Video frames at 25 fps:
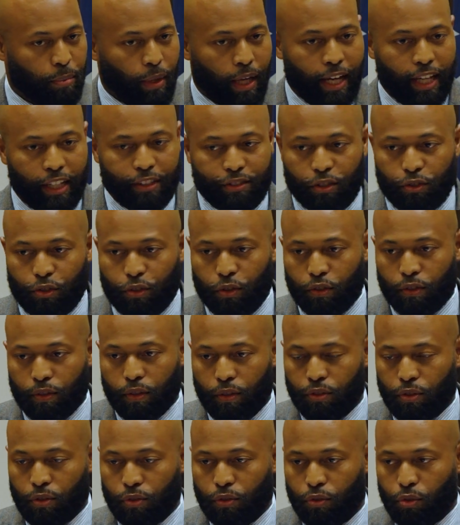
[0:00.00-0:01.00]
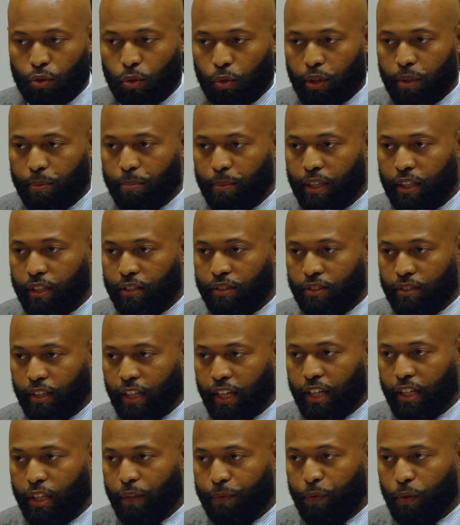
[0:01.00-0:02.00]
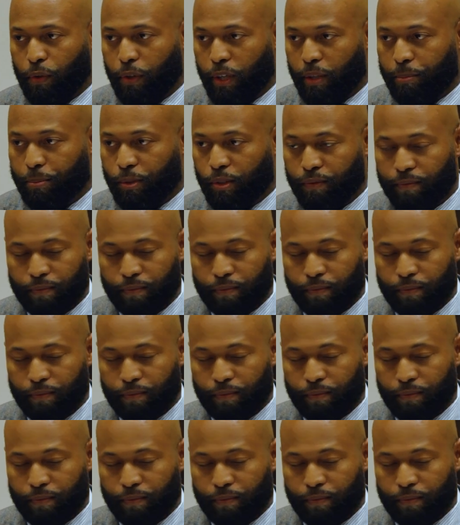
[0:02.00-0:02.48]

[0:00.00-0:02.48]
I ask that you join me and stand if you're able.